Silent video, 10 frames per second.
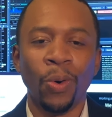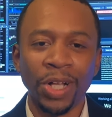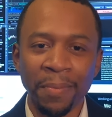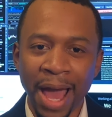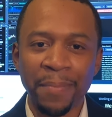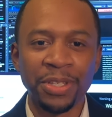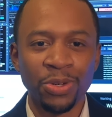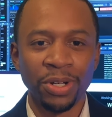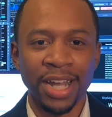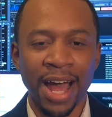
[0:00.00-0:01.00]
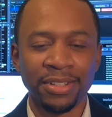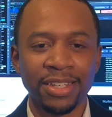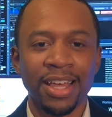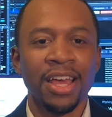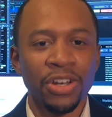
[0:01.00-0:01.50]
Well, I'm happy to
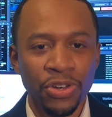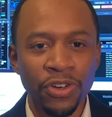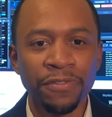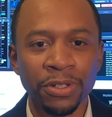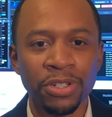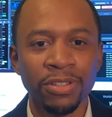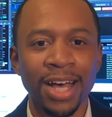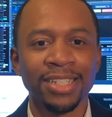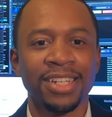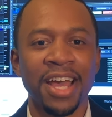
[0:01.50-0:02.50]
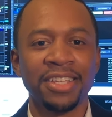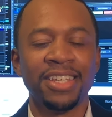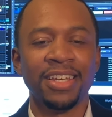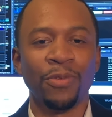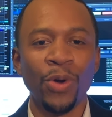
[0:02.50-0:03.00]
announce new for
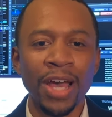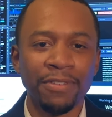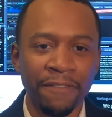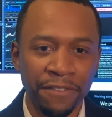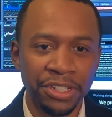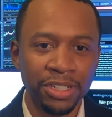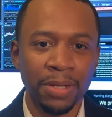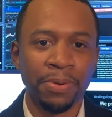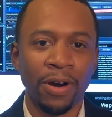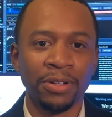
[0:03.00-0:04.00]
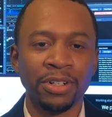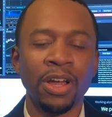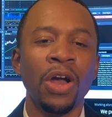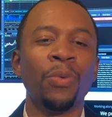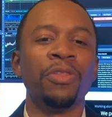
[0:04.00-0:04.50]
2019, we have officially
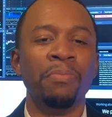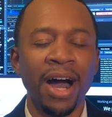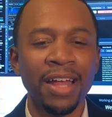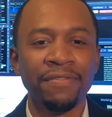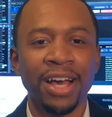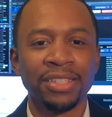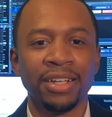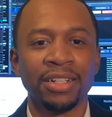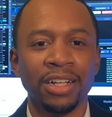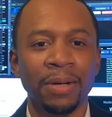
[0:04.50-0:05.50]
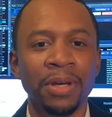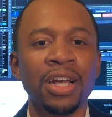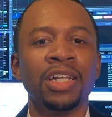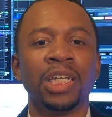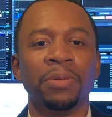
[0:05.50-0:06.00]
partnered with My Investing Club
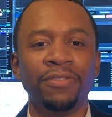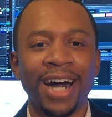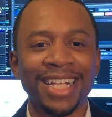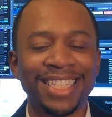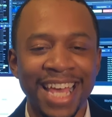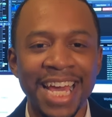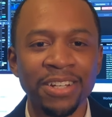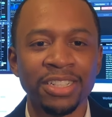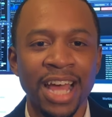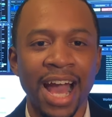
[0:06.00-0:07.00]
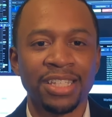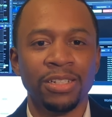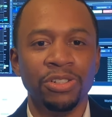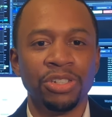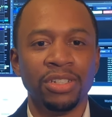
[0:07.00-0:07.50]
to provide tailored tax
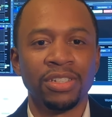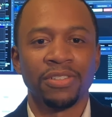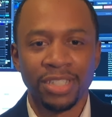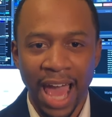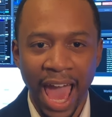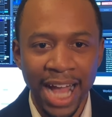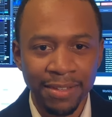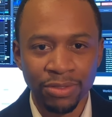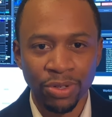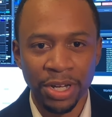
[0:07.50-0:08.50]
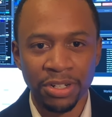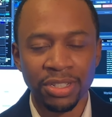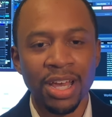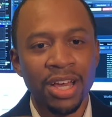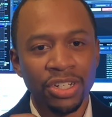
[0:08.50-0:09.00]
solutions to active
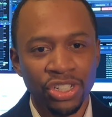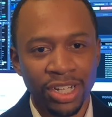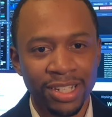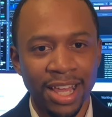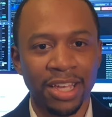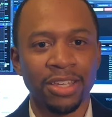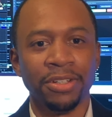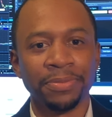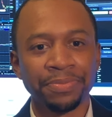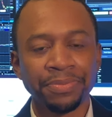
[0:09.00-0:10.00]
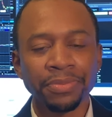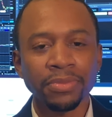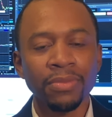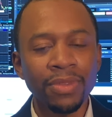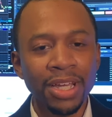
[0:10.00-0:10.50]
traders just like you.
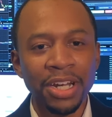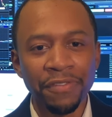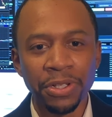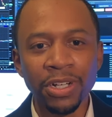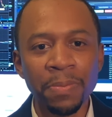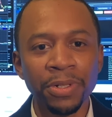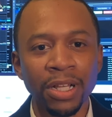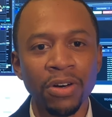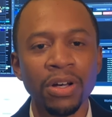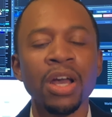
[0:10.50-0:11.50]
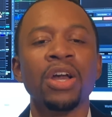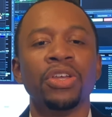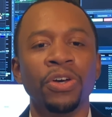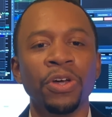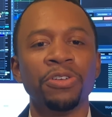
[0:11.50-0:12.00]
Now, if you look below,
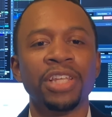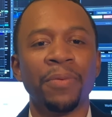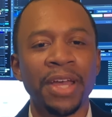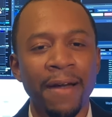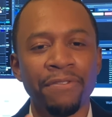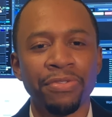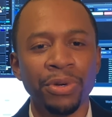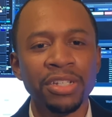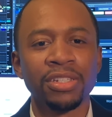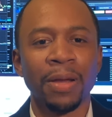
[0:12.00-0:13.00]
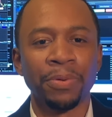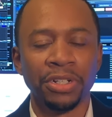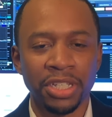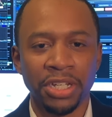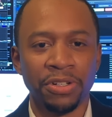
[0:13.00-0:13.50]
you'll notice that we have three
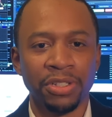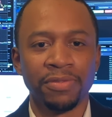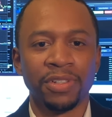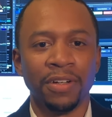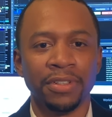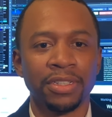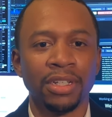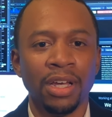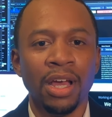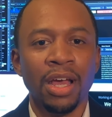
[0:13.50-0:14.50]
separate tiers of service.